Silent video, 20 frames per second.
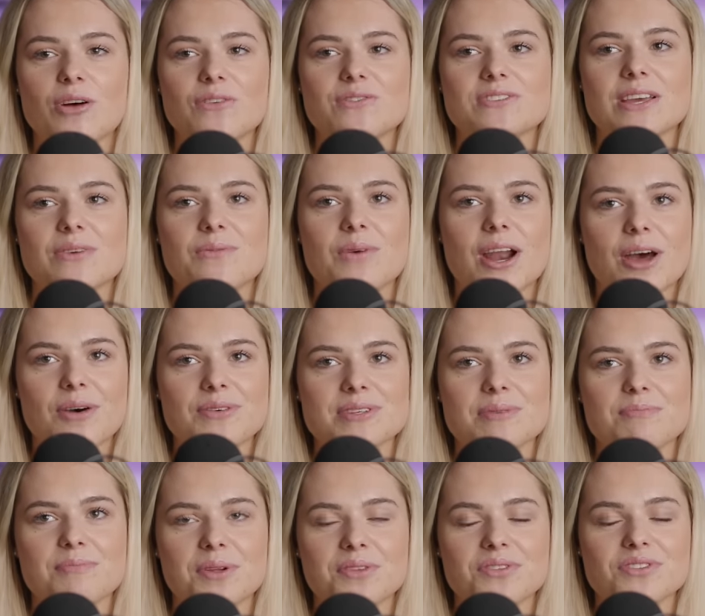Obviously, when I was
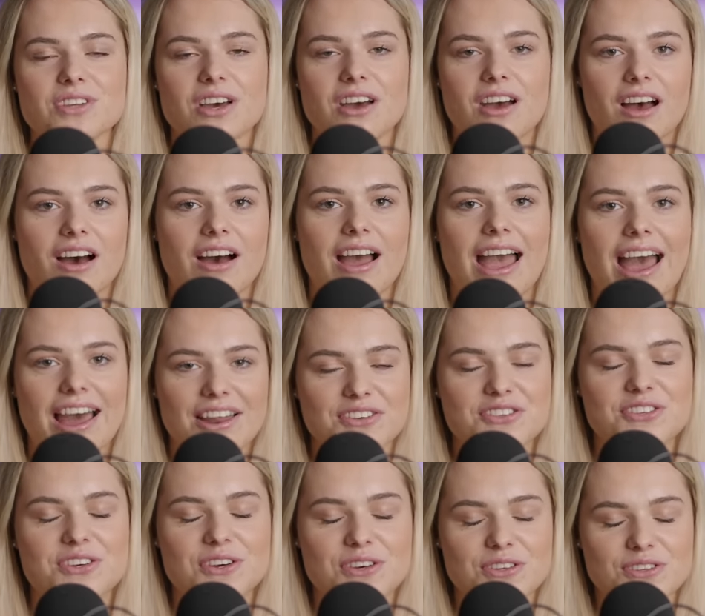in Monza, I had
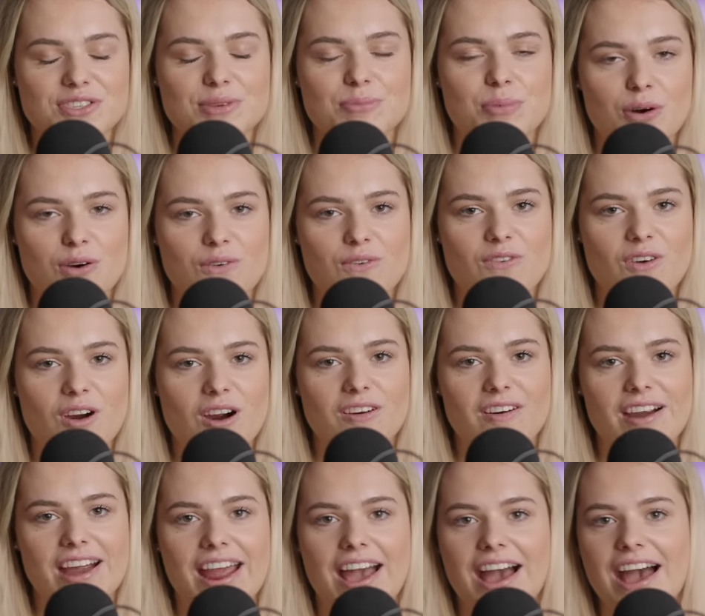to support
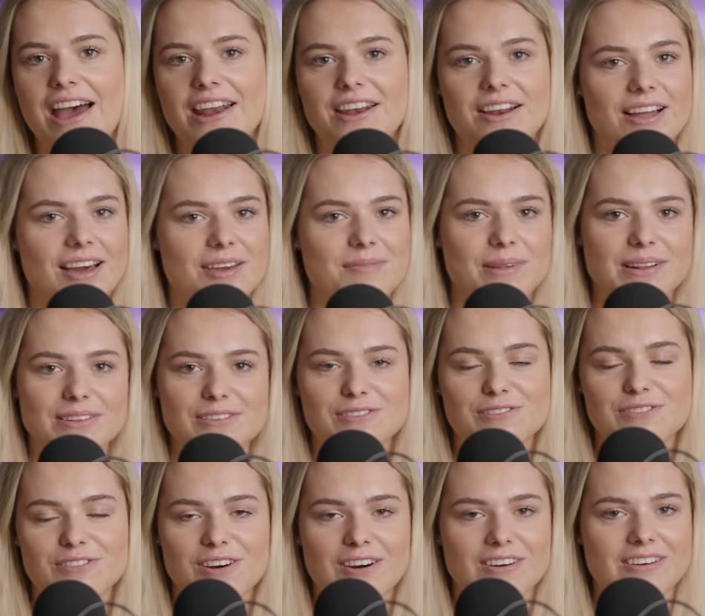Ferrari. I had like my little
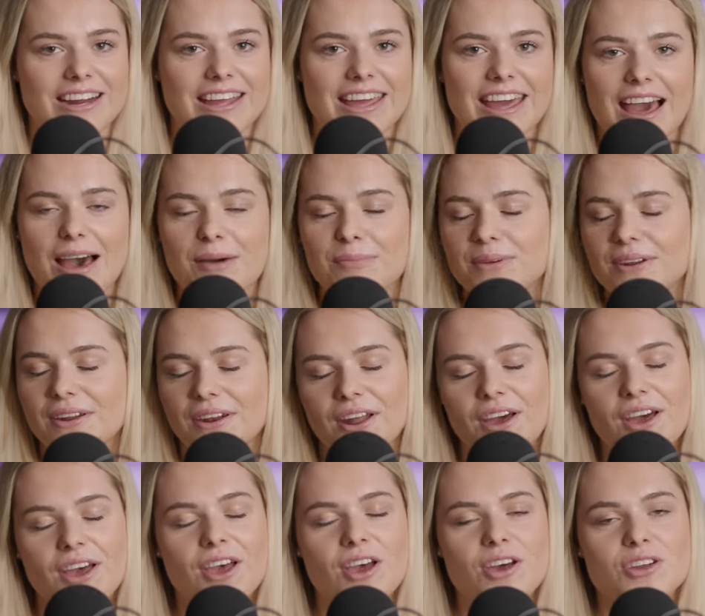Ferrari cap and
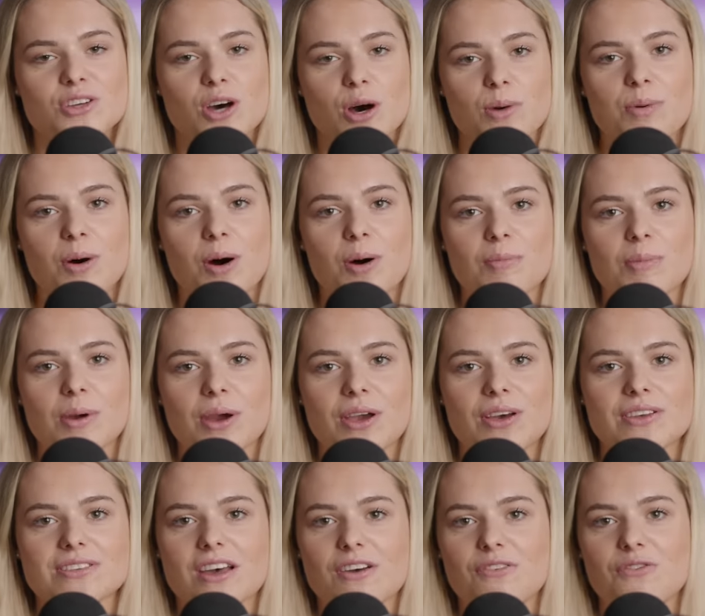top on,
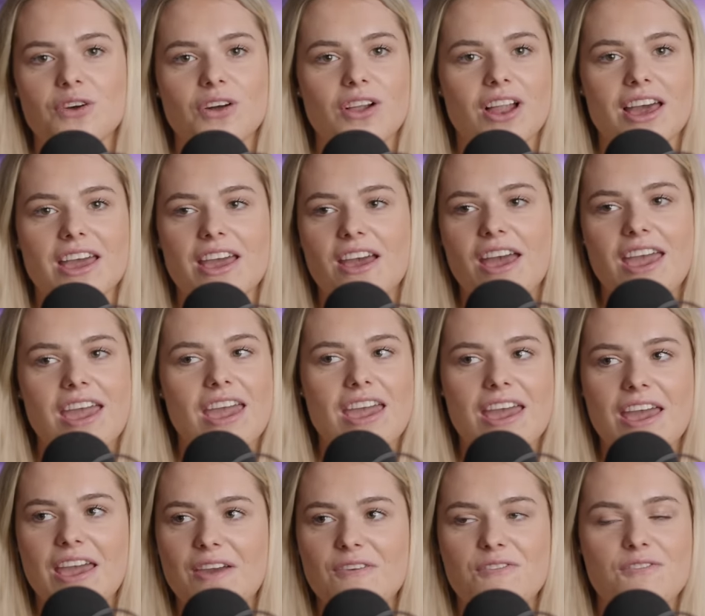because I feel like
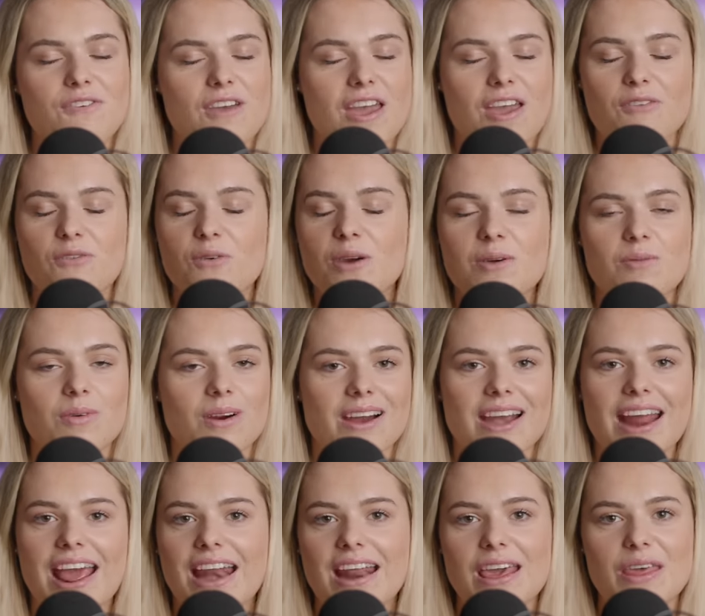if we were
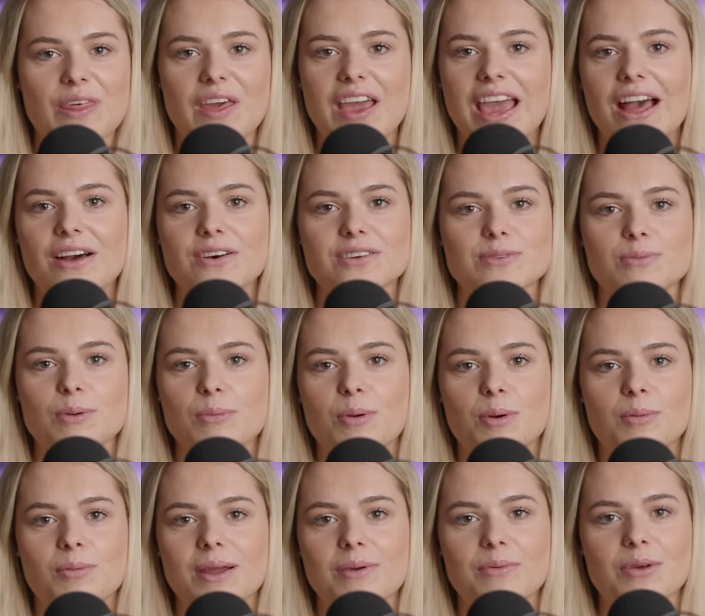in anything else, we
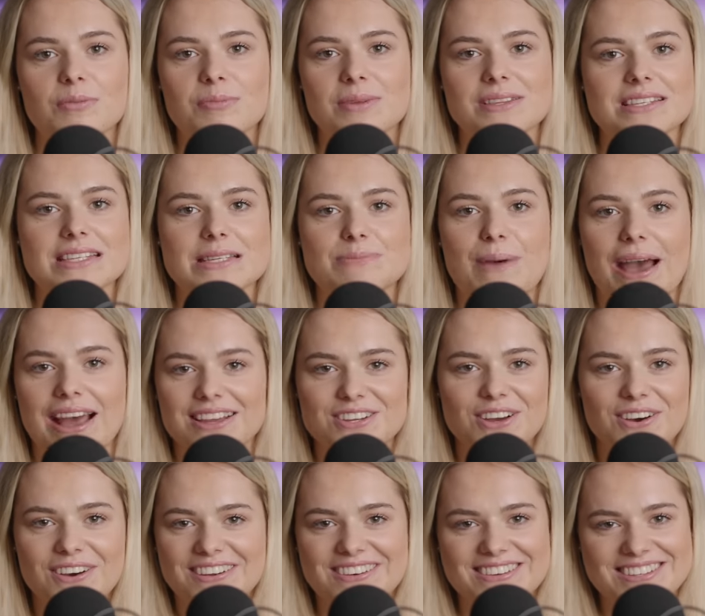probably would have been
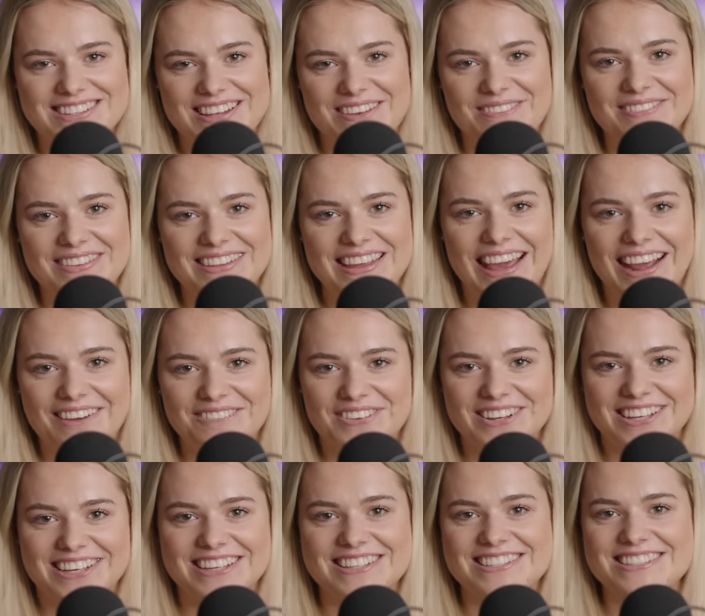spat on or something,
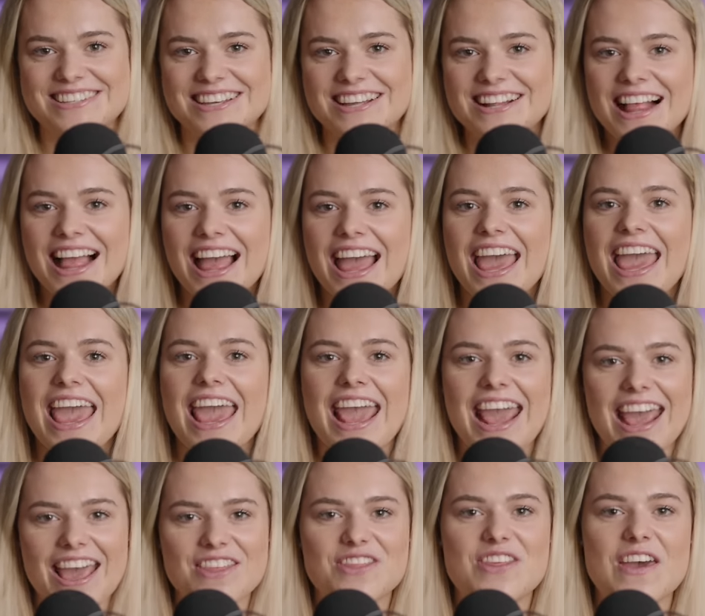because
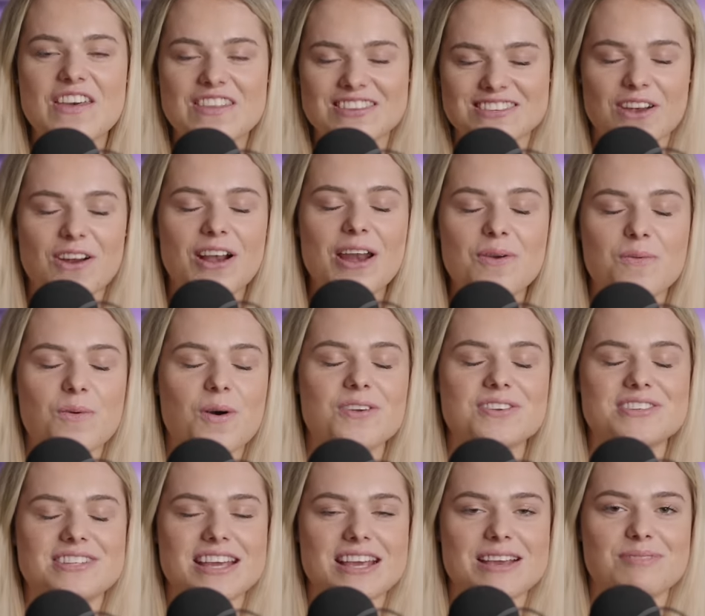there's only
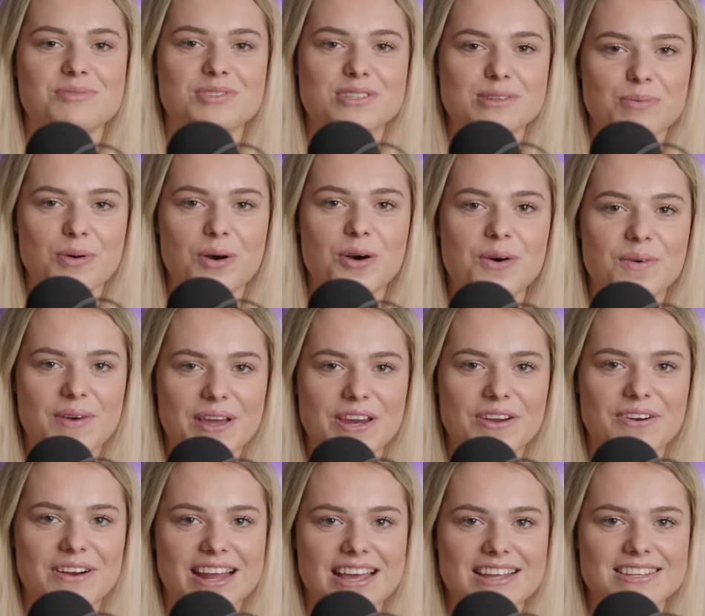one team to support when
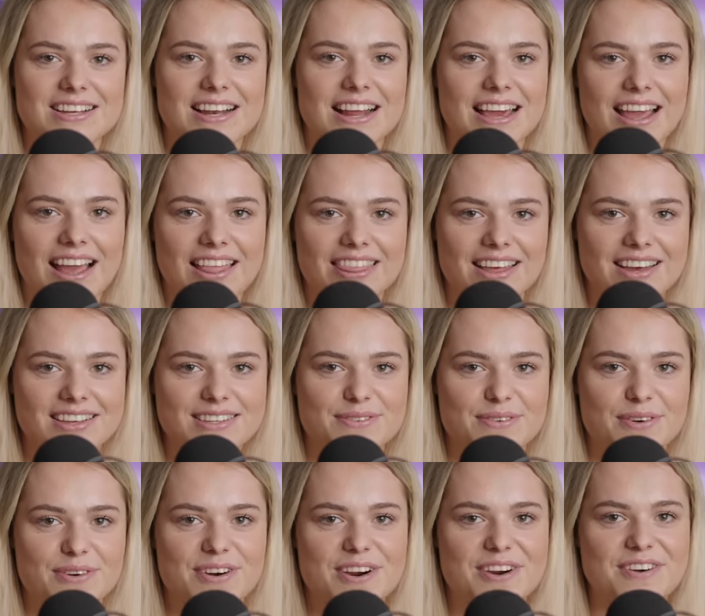you're in Italy, and that is
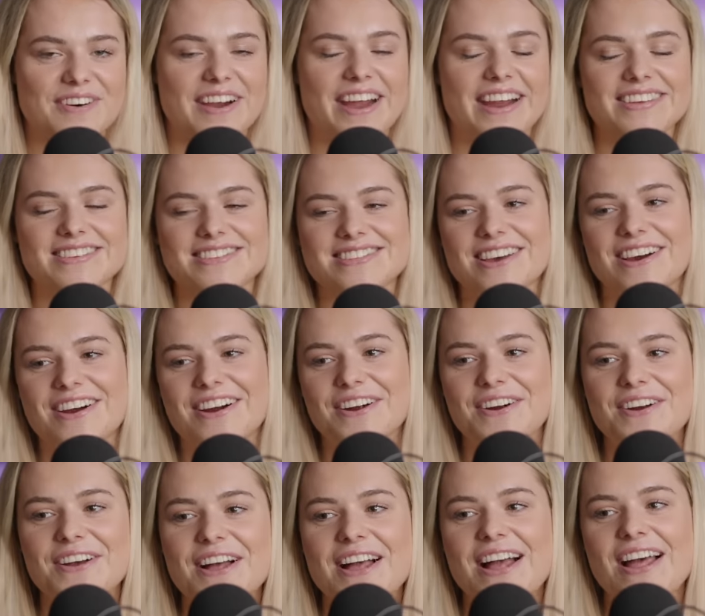Ferrari. So
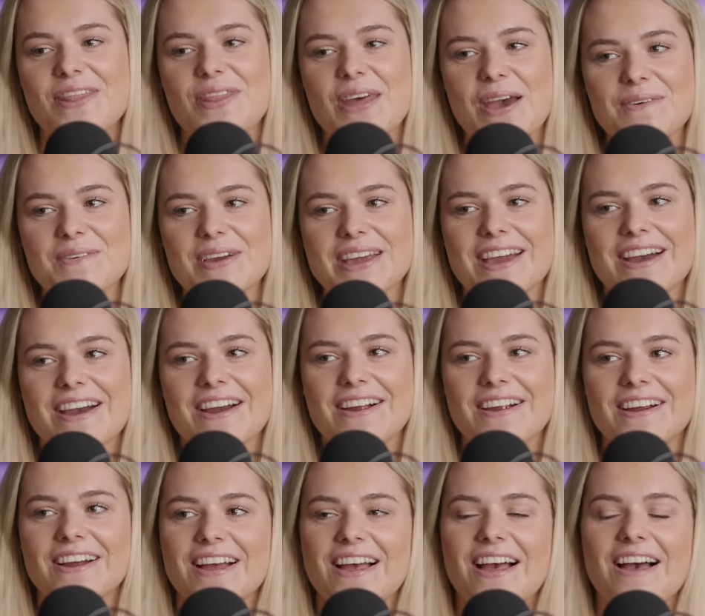there we go.